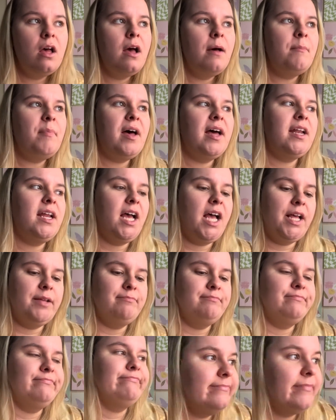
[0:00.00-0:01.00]
But
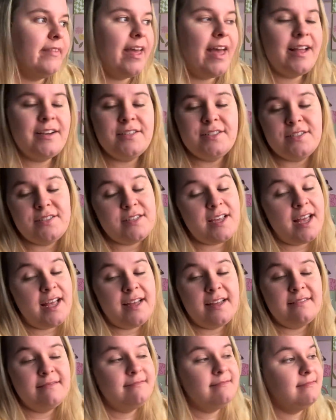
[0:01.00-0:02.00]
I
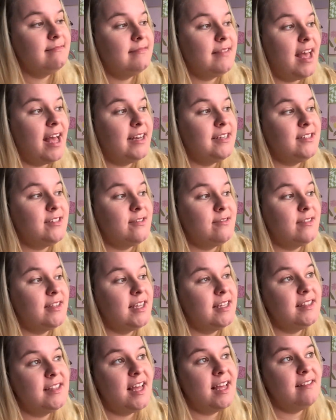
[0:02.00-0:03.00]
just don't
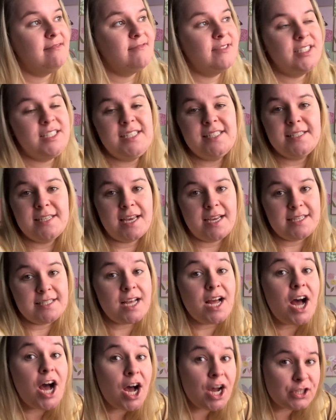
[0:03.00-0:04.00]
think that what she's saying is
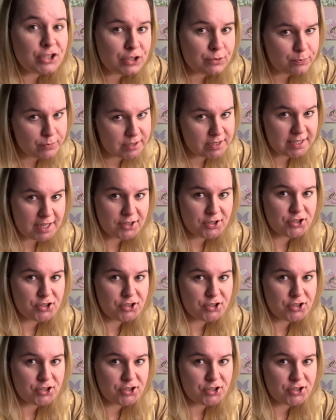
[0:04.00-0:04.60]
100%